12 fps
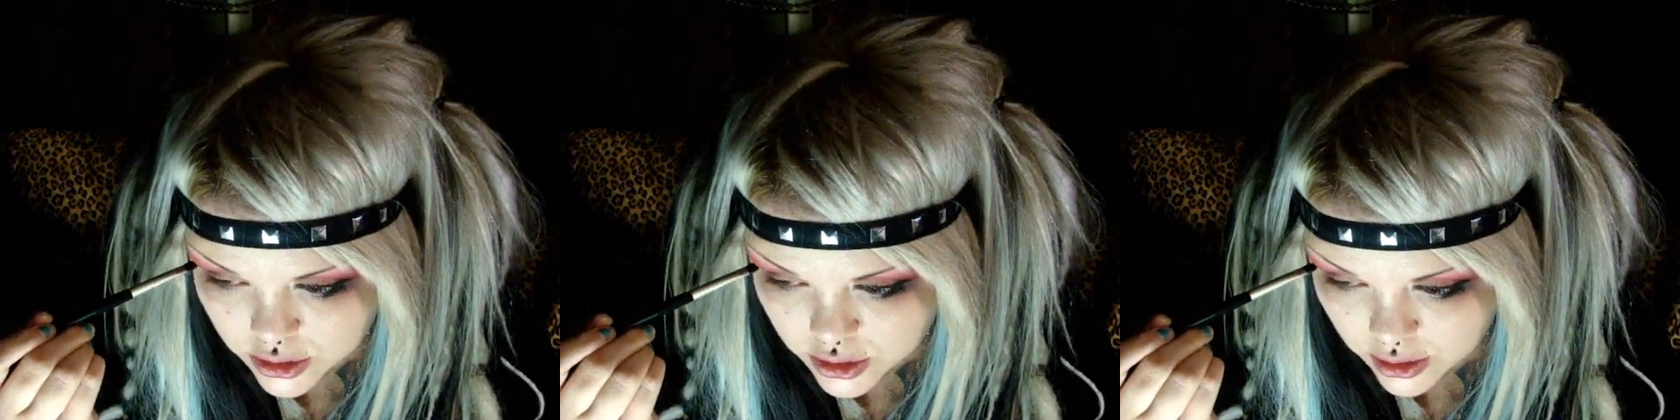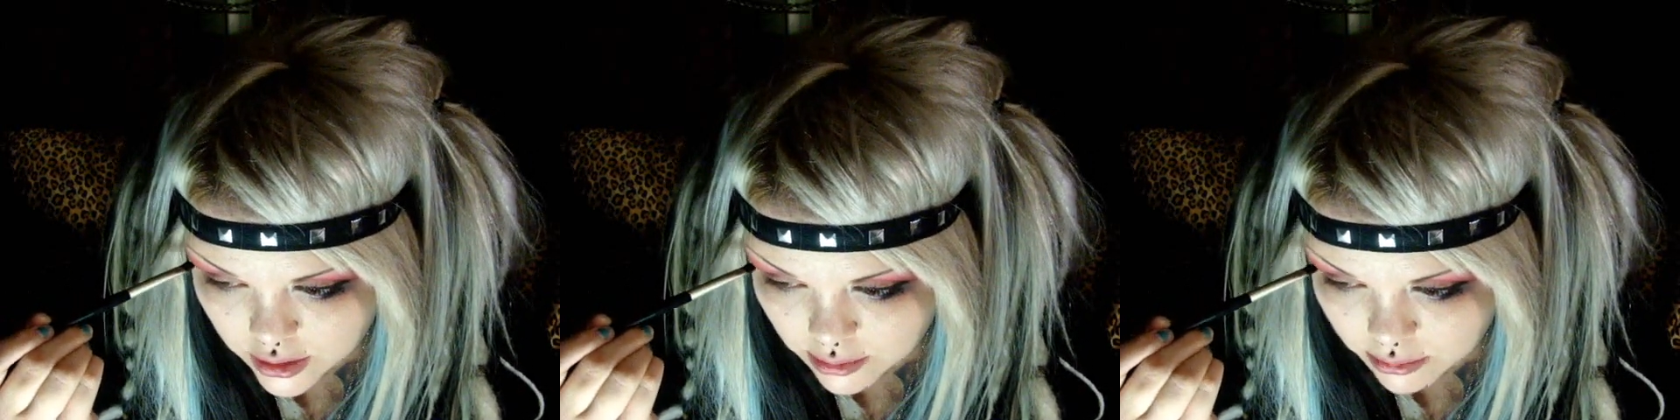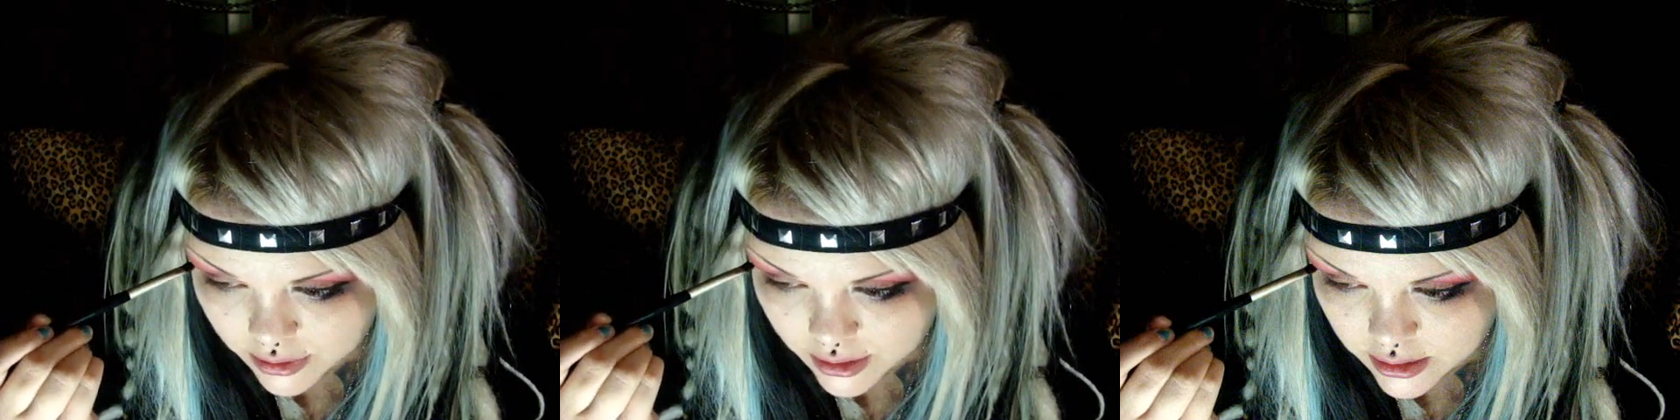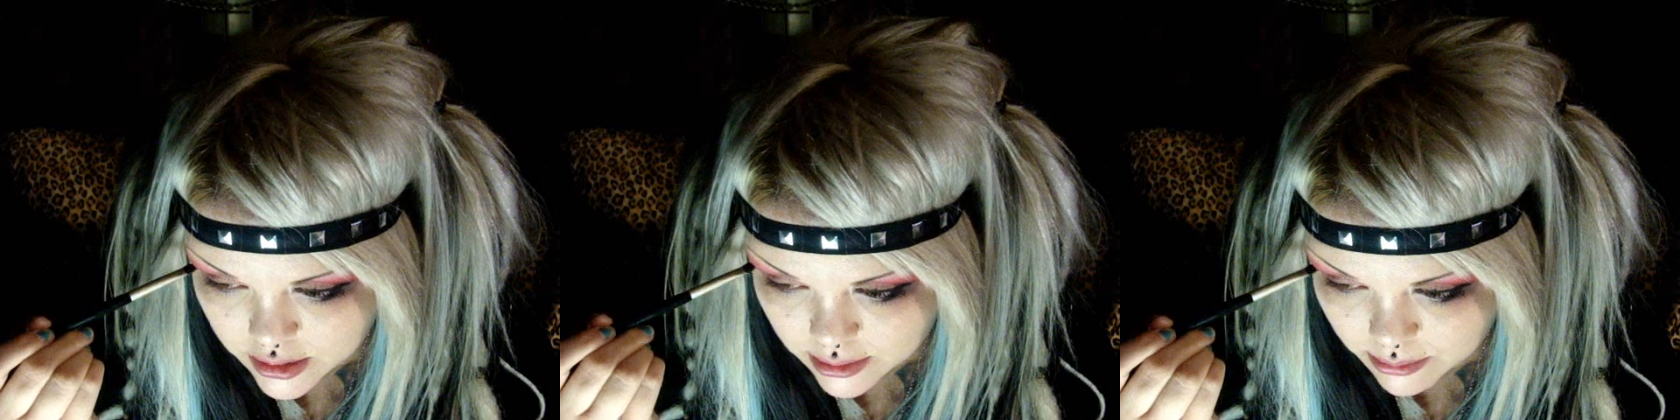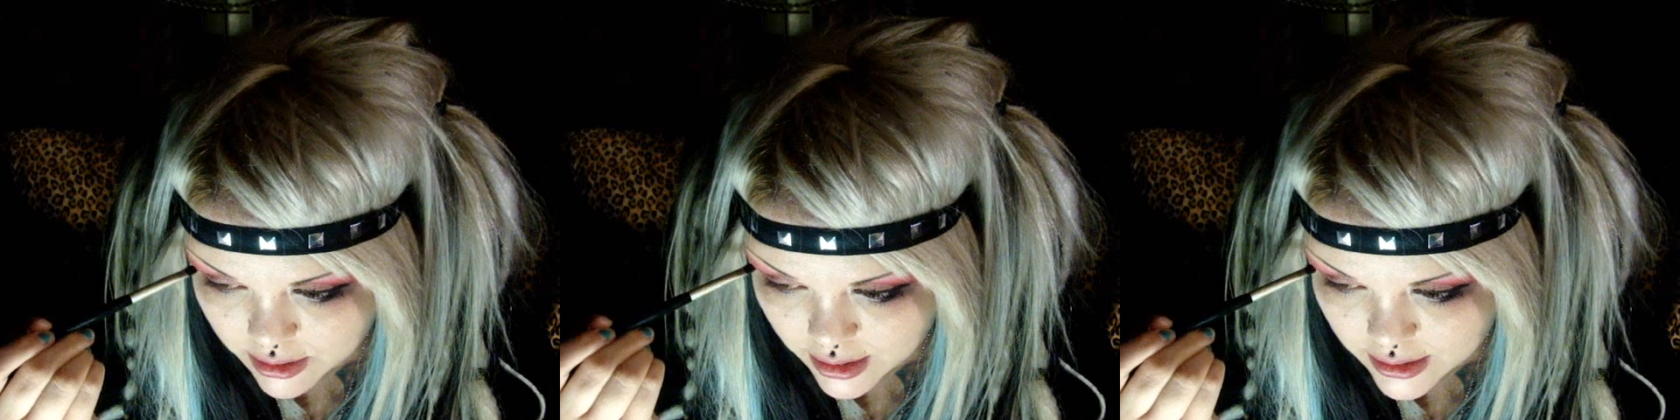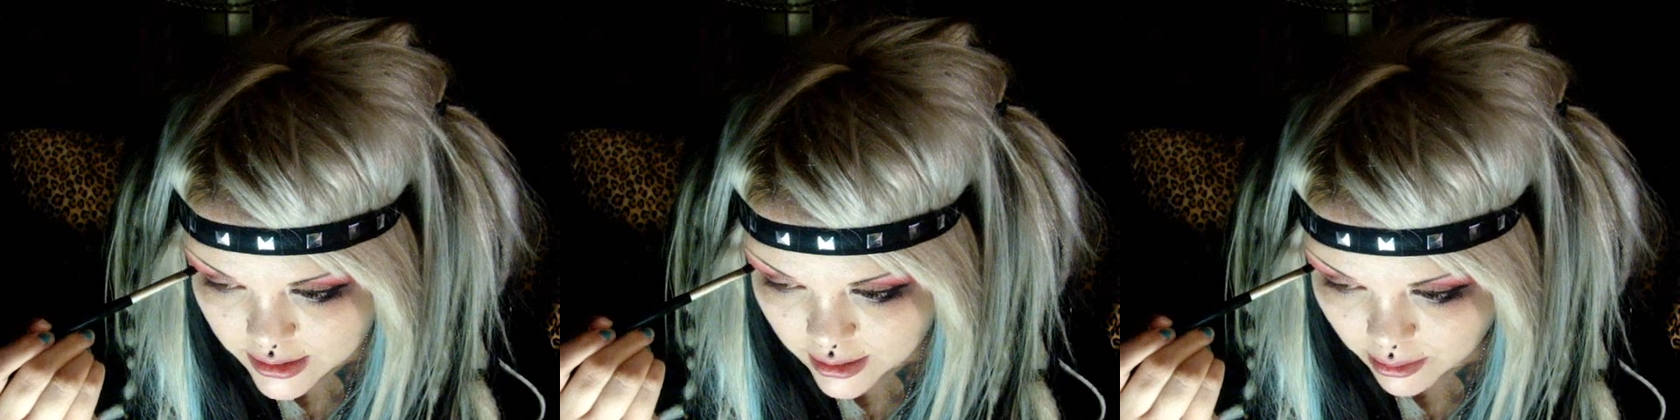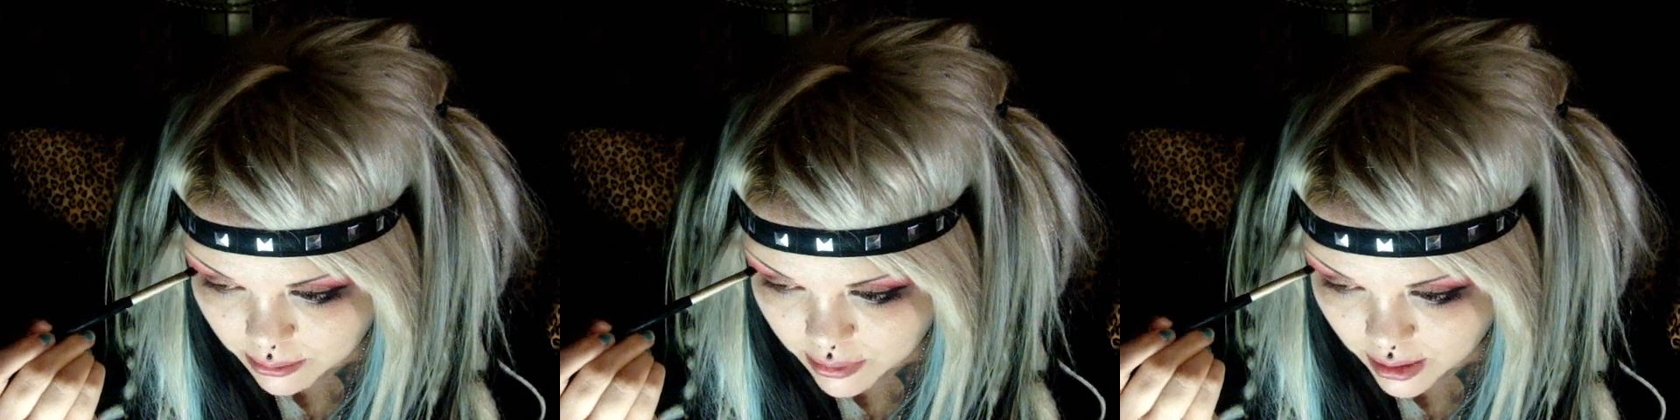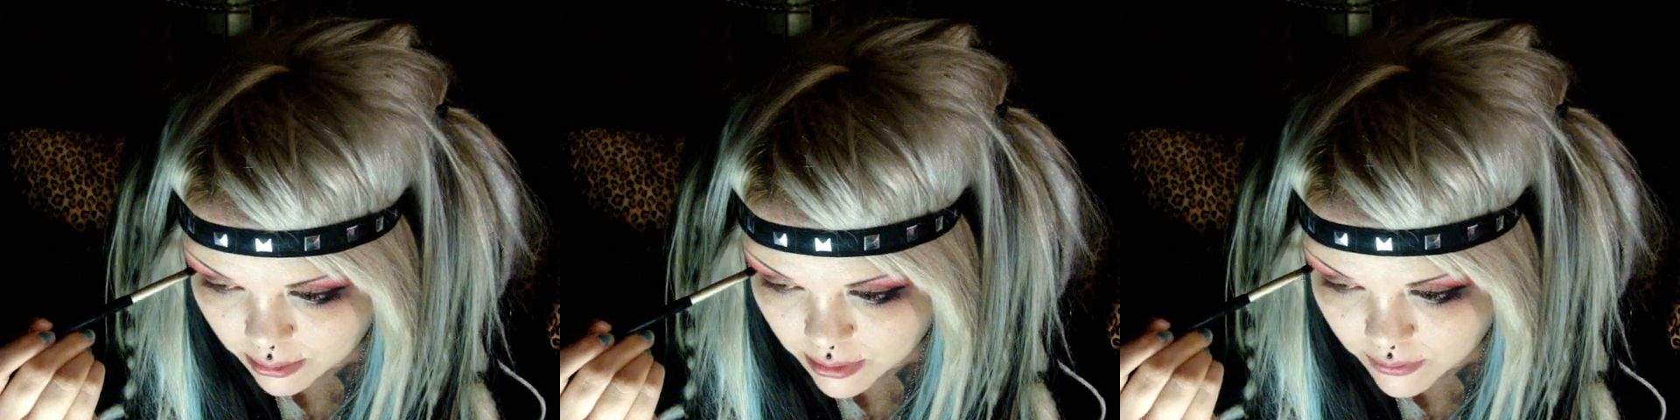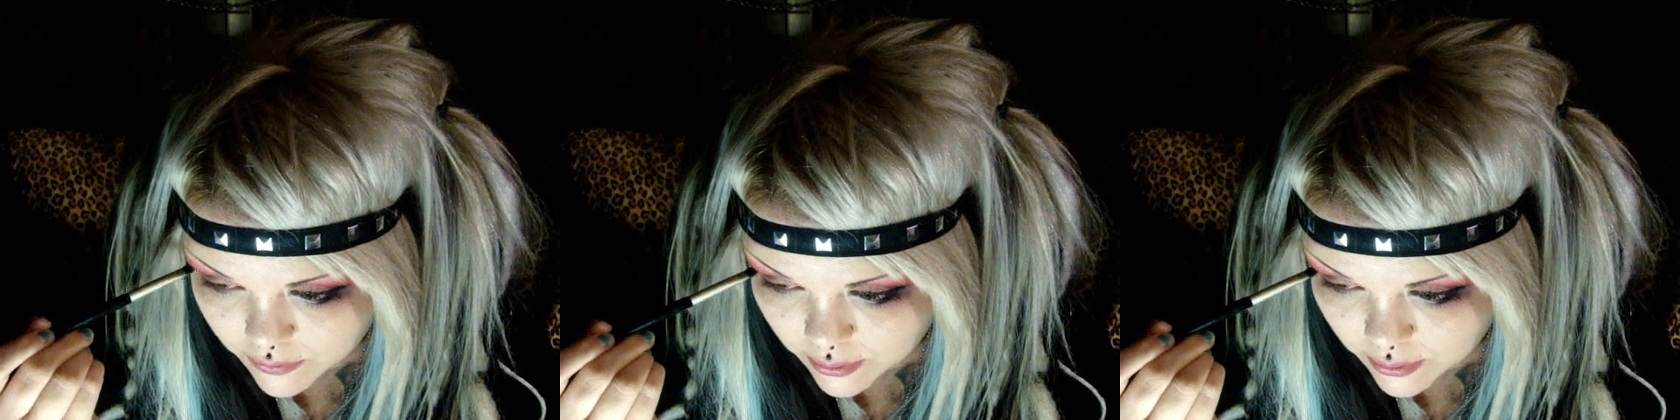Gently blend some of that same pigment